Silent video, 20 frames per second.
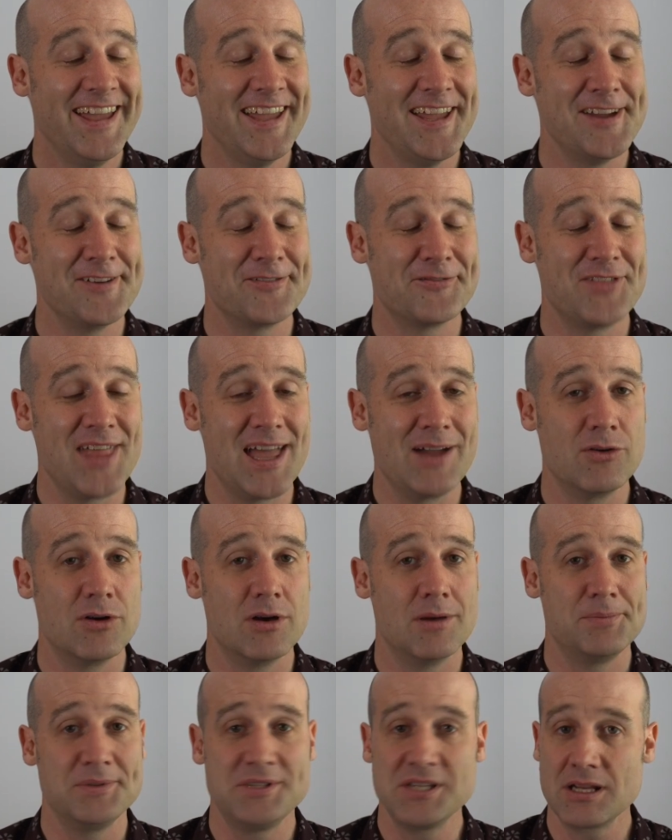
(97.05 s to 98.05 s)
If they
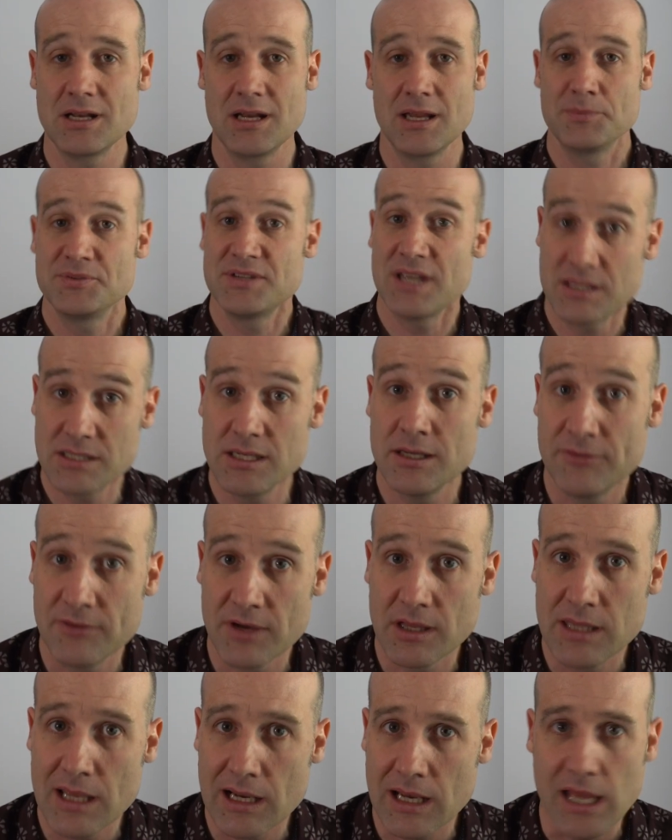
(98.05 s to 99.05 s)
were particularly obsessive
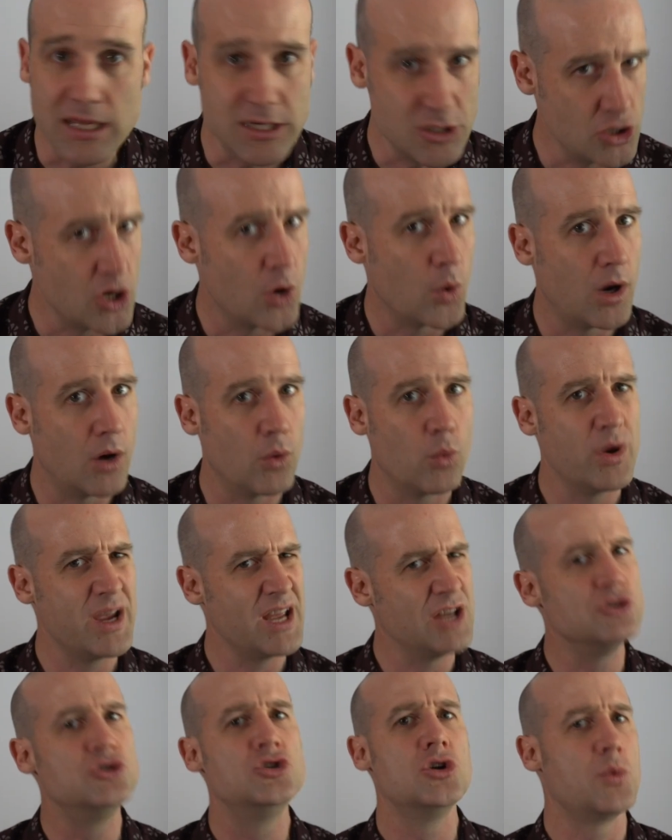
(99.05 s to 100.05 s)
and they're like, you know what,
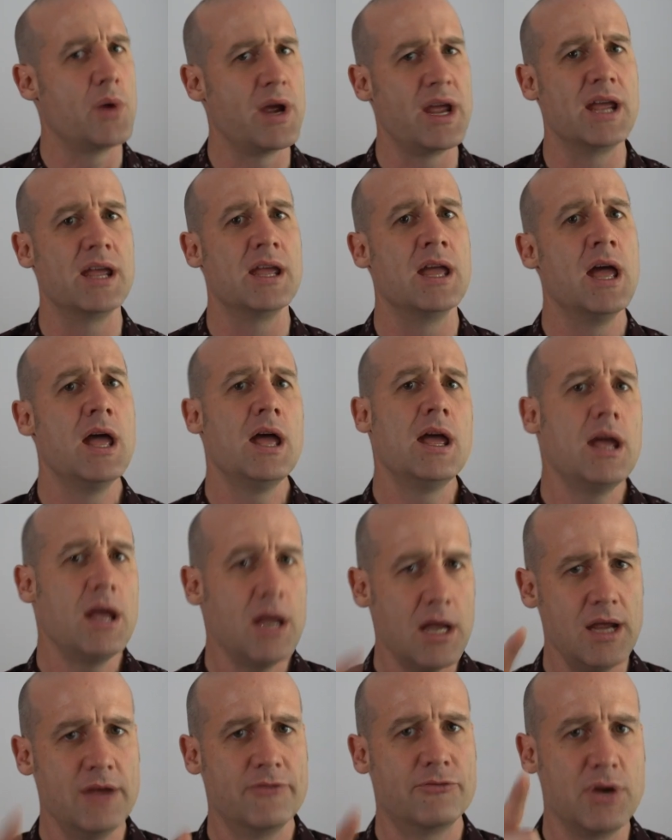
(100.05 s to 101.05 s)
we are doing
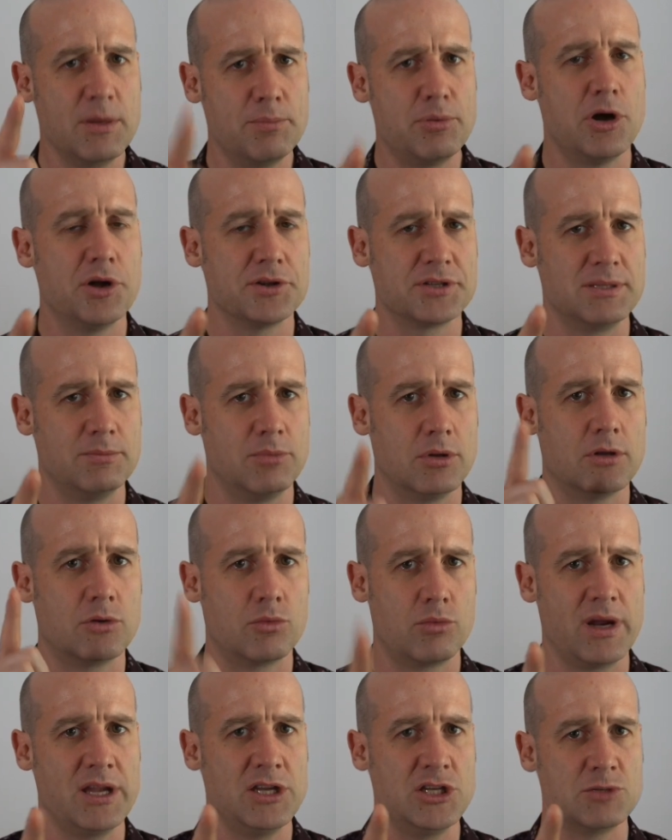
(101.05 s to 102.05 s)
every possible
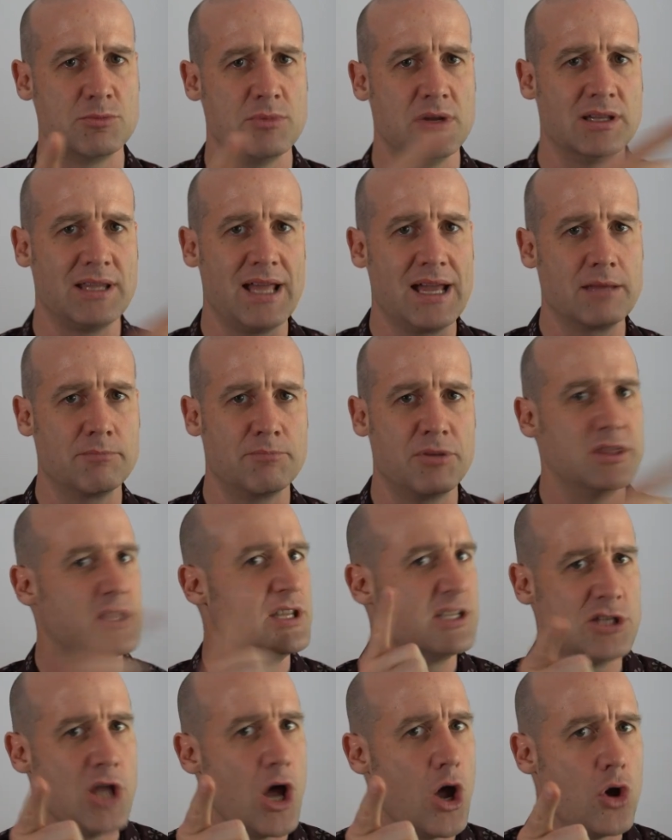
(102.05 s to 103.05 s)
arrangement, like, but
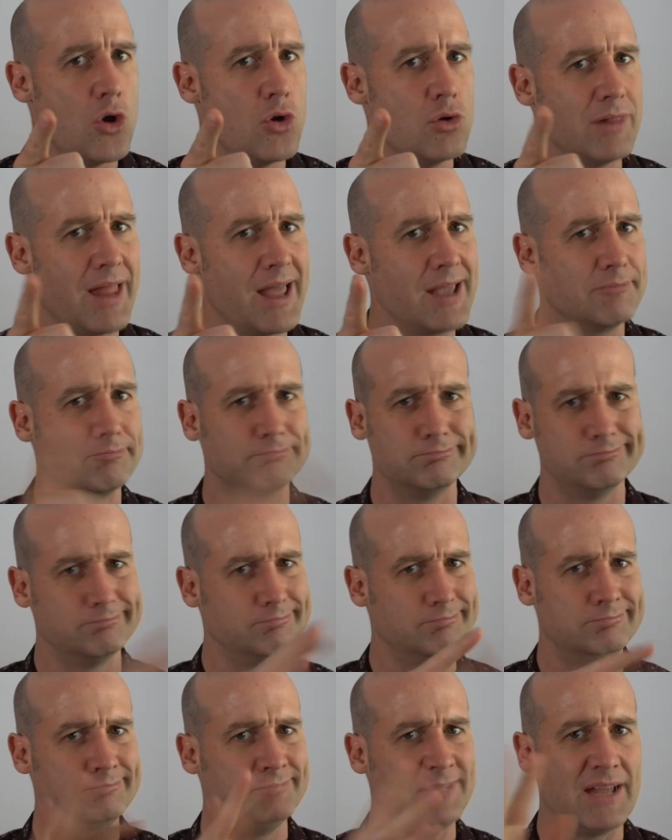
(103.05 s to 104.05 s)
there's no like
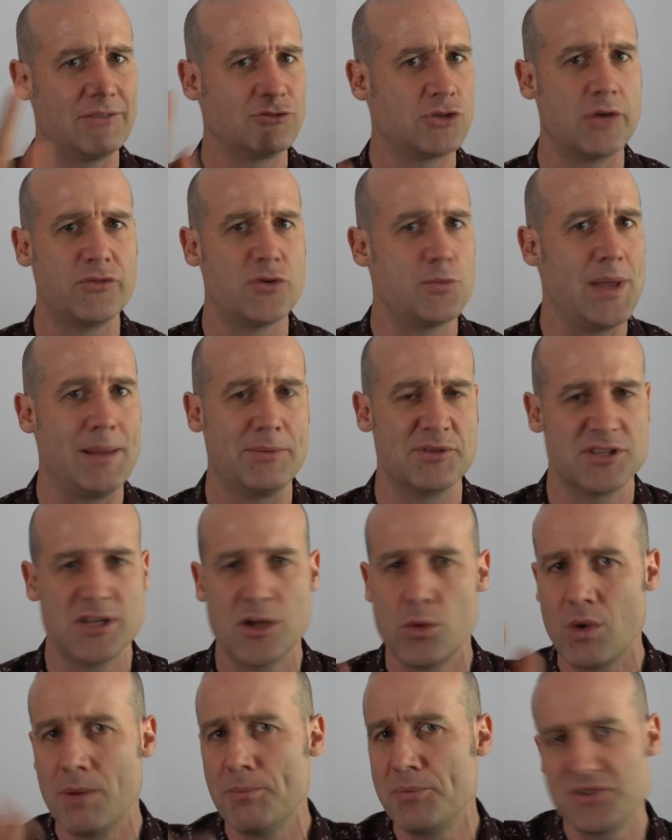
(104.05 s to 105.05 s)
leftover people. There's
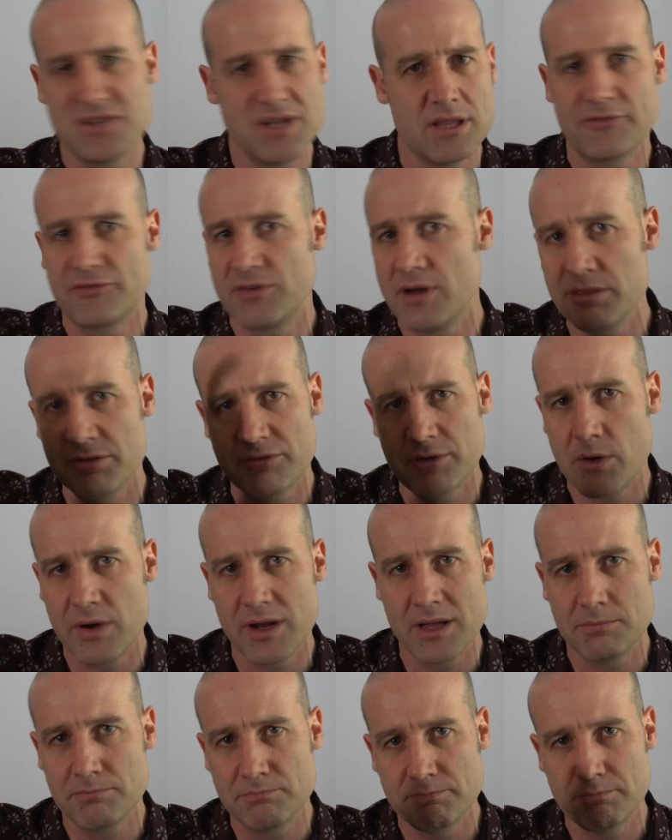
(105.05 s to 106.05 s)
no one person at the front
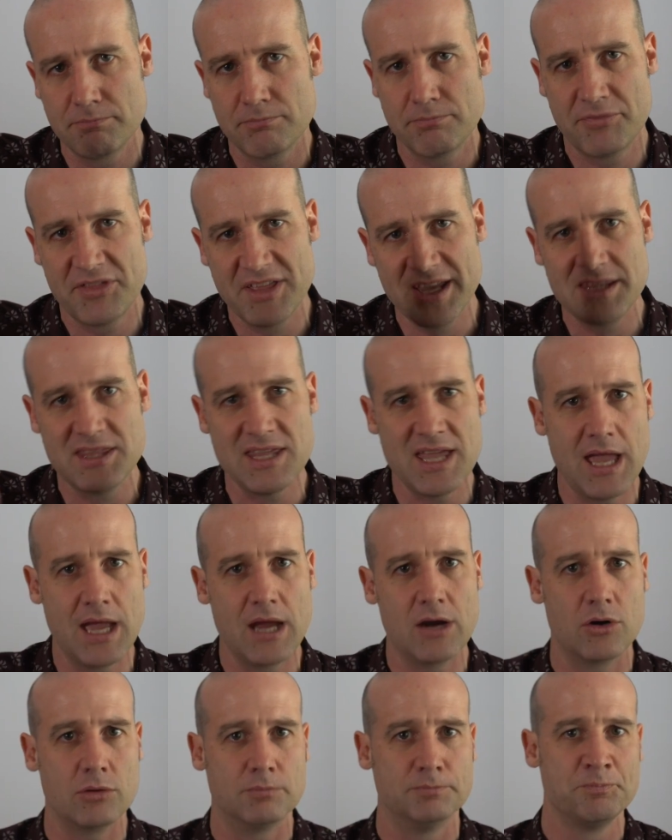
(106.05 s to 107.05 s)
throwing a thing in the
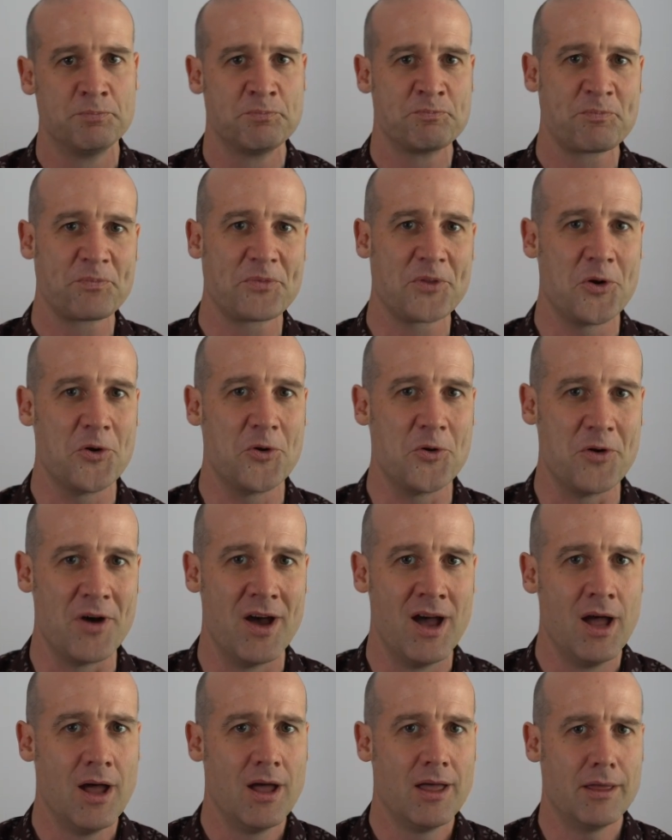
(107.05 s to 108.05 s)
air,
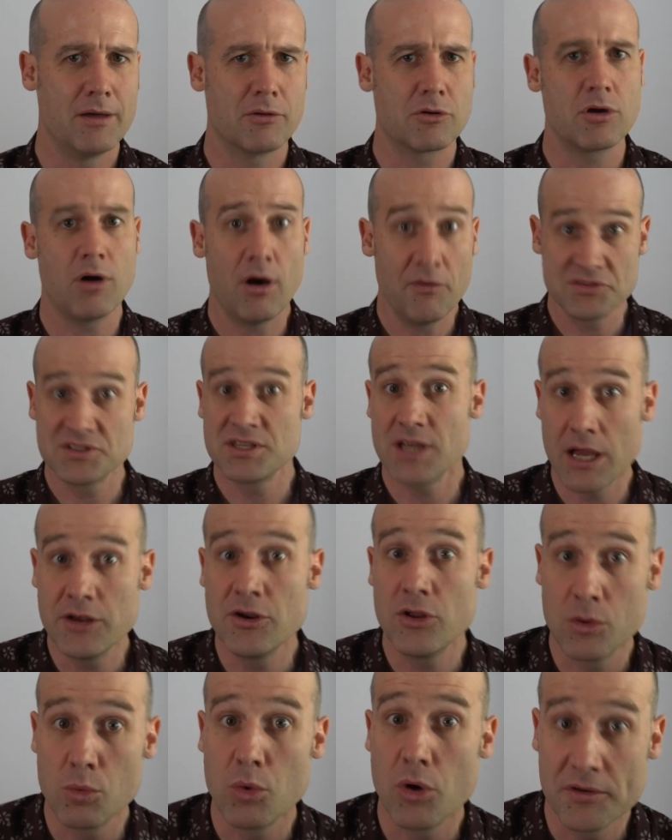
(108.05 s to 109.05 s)
or obviously I
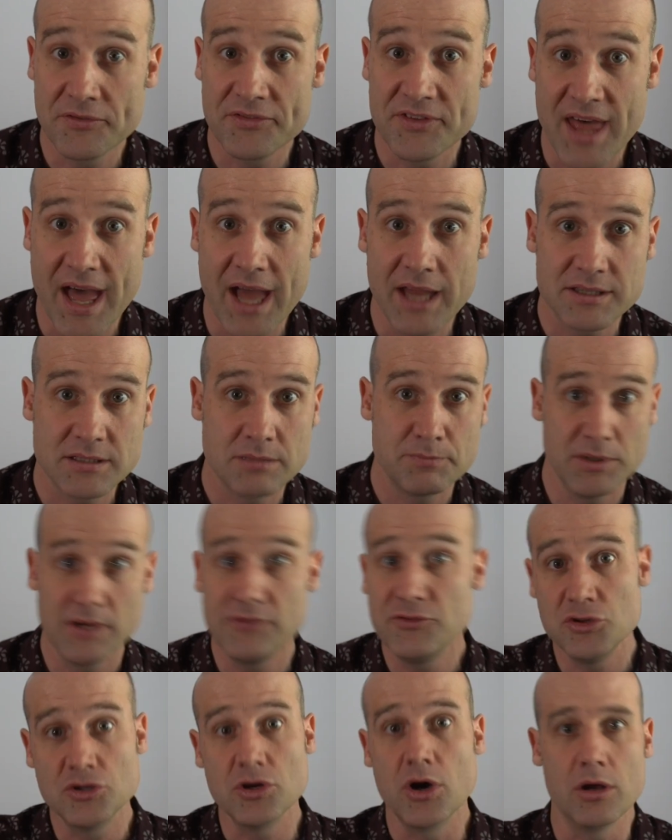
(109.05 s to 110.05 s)
know the word for that, but
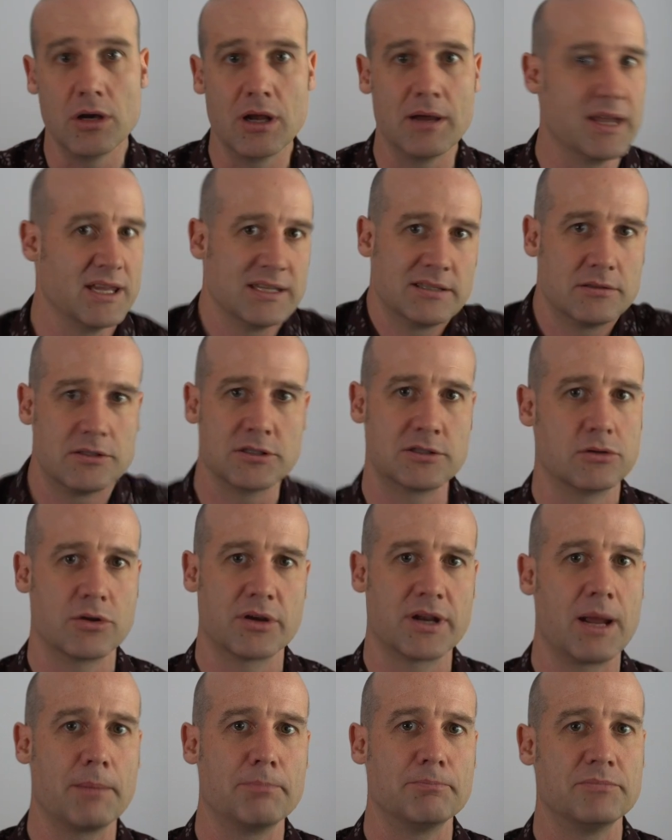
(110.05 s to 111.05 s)
if you don't, I guess just
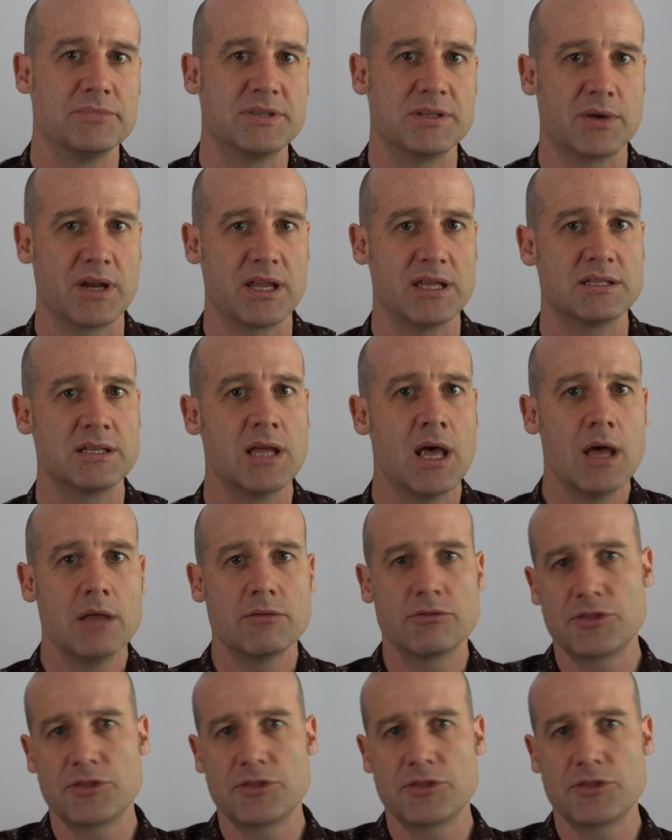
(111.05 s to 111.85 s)
look it up, see what it is.